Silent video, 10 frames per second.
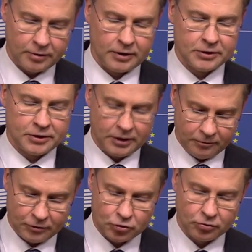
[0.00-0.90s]

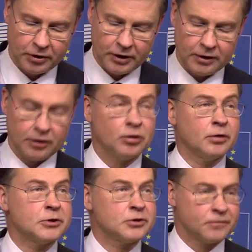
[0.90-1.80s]
Instead, we should create
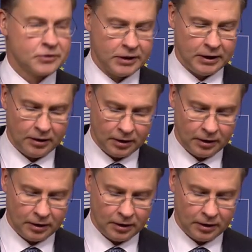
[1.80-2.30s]
economies of scale